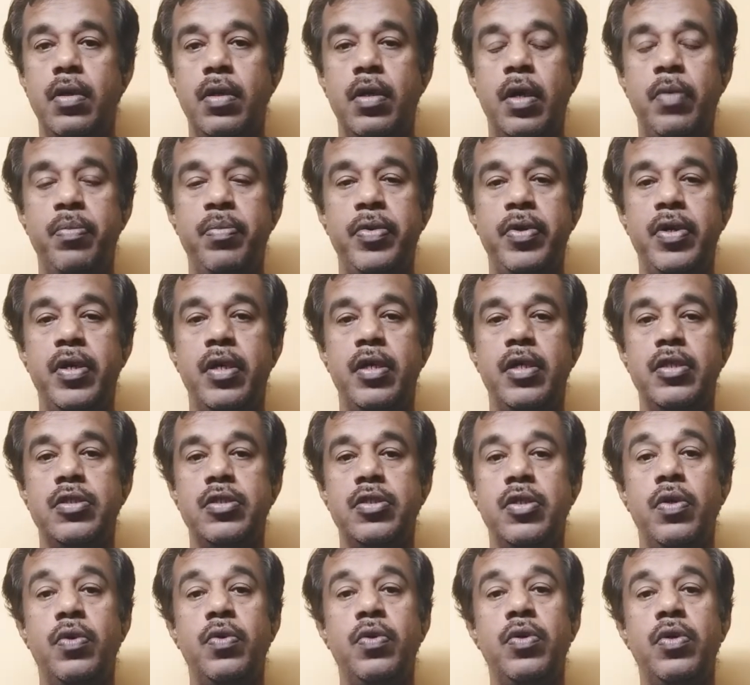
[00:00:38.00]

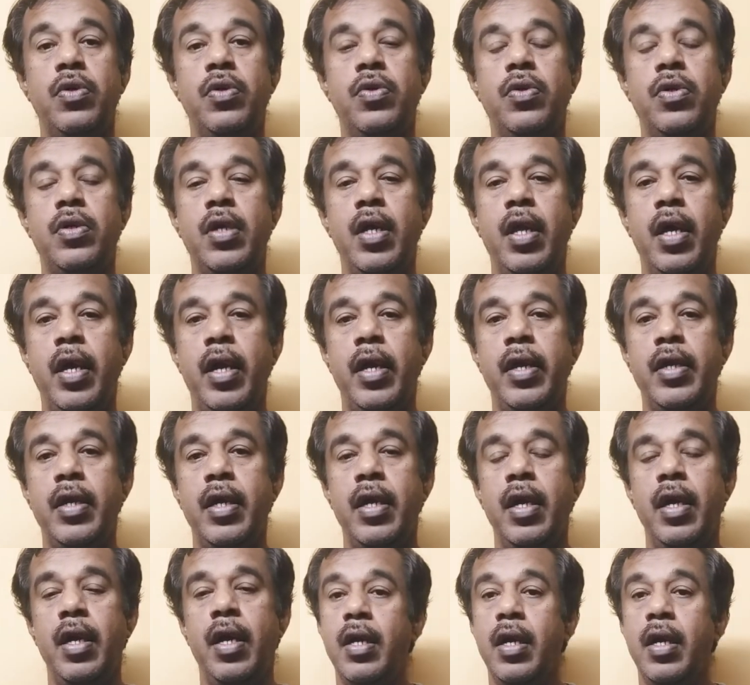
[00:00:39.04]
computers would look like